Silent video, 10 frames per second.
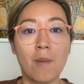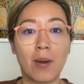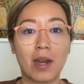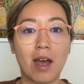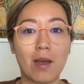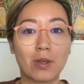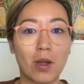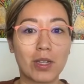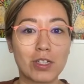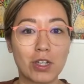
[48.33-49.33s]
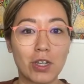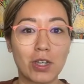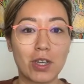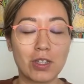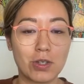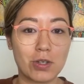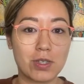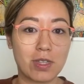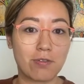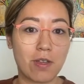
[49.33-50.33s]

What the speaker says: But I'm going to use the